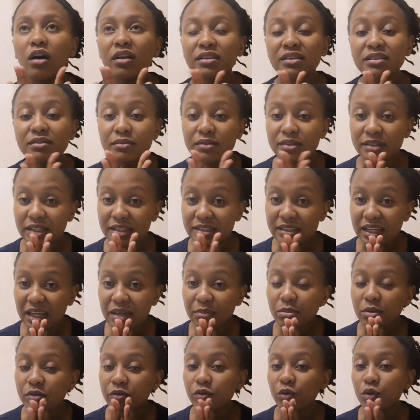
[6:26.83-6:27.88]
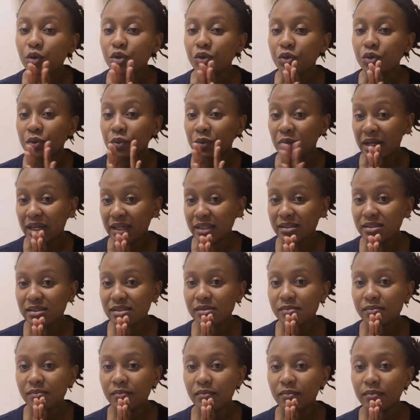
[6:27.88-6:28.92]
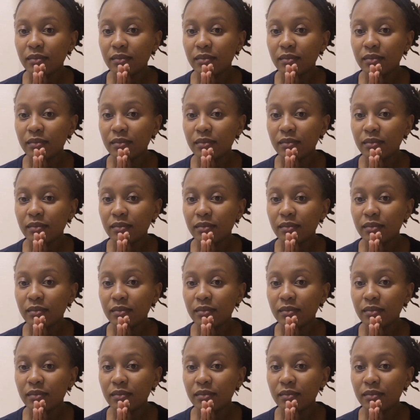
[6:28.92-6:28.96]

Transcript: on the day before you write,